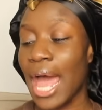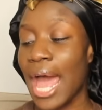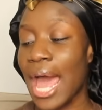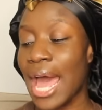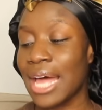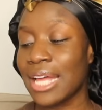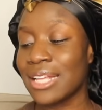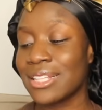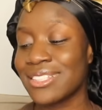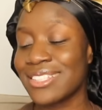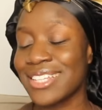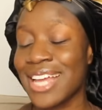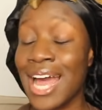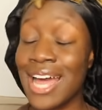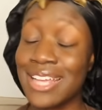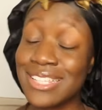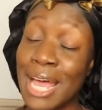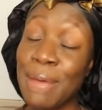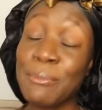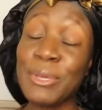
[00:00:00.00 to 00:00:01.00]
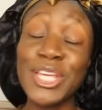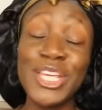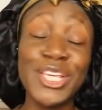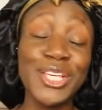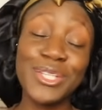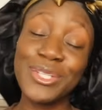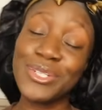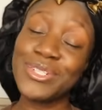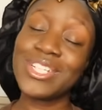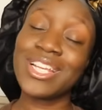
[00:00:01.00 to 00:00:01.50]
And guys, I'm a
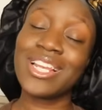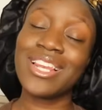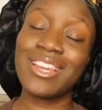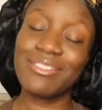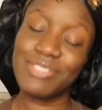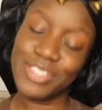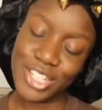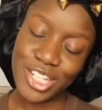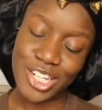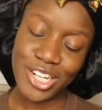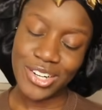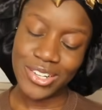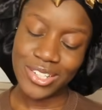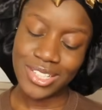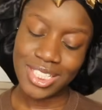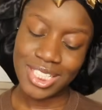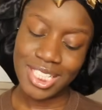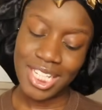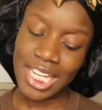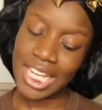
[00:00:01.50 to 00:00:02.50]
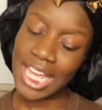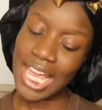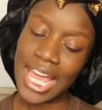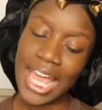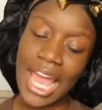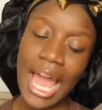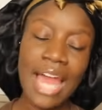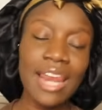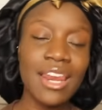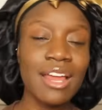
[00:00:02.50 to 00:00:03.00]
huge lover girl,
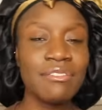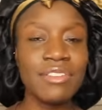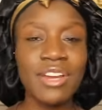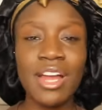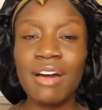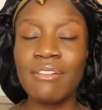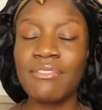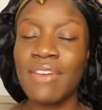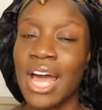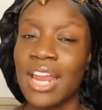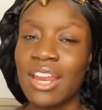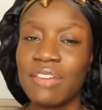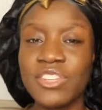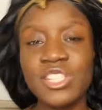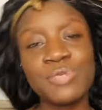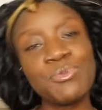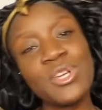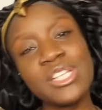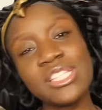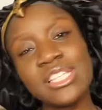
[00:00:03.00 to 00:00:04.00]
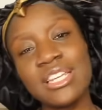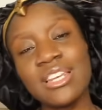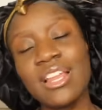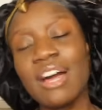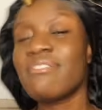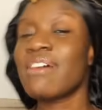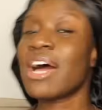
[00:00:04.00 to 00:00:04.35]
okay? I love love. I love experiencing love.